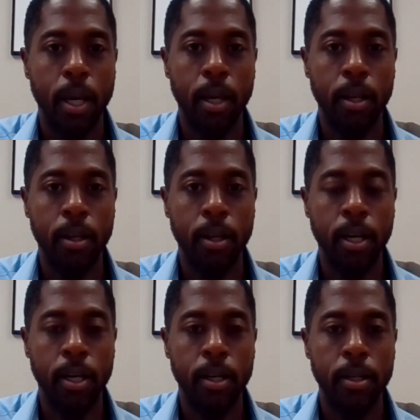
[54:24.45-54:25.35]
And
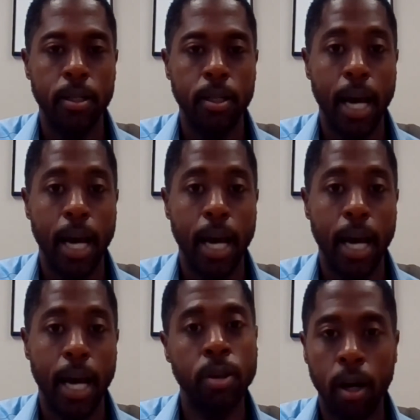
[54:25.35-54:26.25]
how do
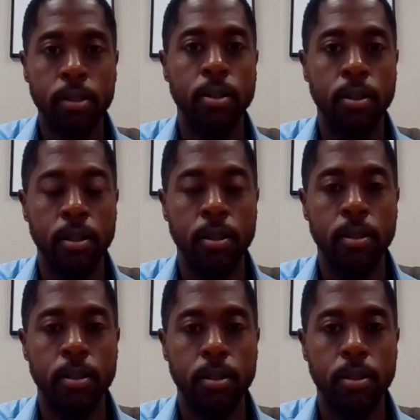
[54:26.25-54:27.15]
we talk to
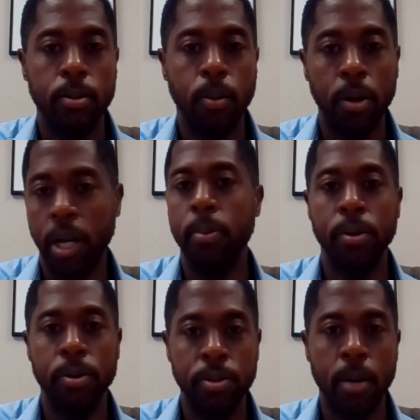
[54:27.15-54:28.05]
our
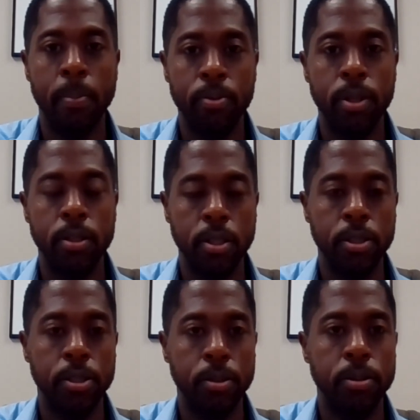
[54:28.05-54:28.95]
neighbors about these
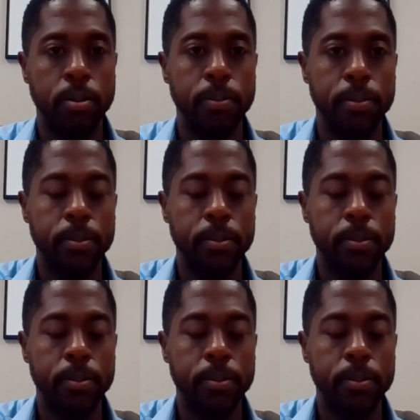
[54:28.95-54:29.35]
issues?